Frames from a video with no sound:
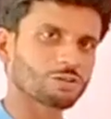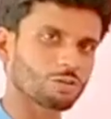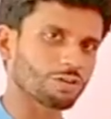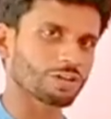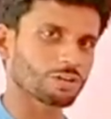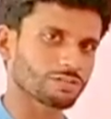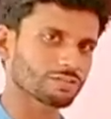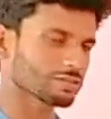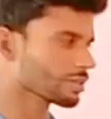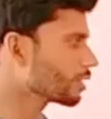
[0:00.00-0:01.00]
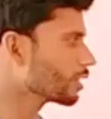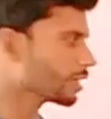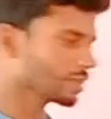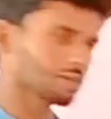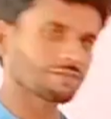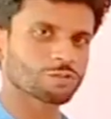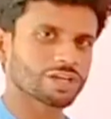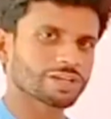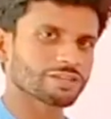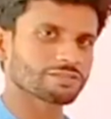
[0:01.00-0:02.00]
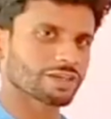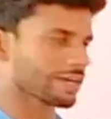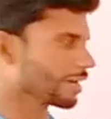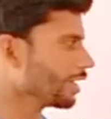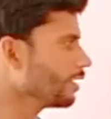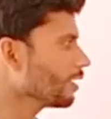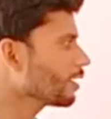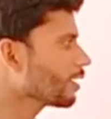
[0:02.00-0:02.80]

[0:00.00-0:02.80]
continuous. In future tense again,